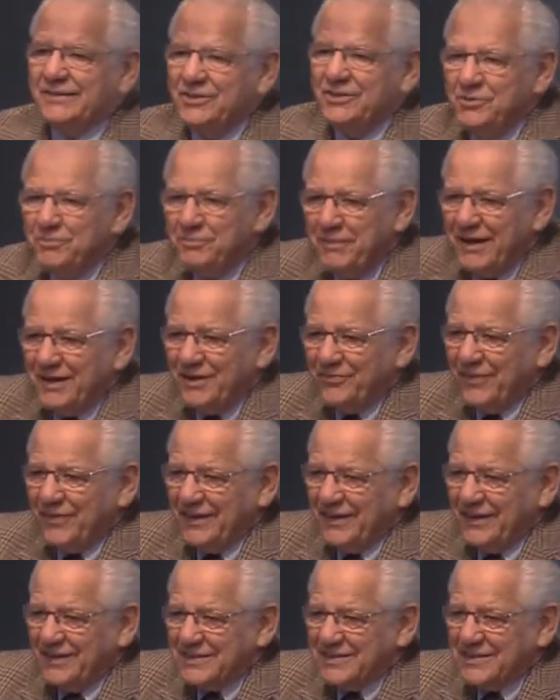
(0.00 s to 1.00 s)
Do you mind if
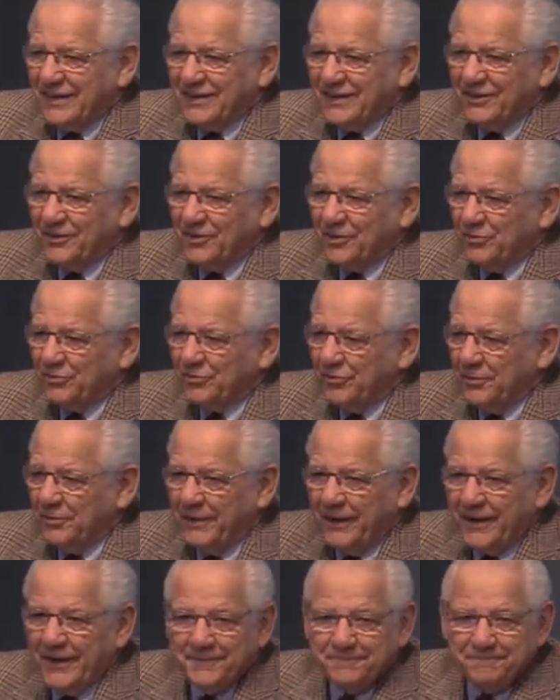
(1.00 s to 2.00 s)
I get technical for a
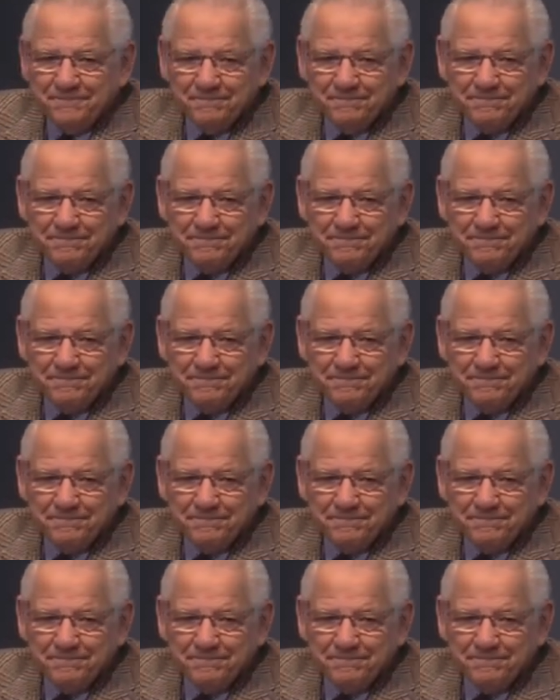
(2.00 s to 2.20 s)
minute?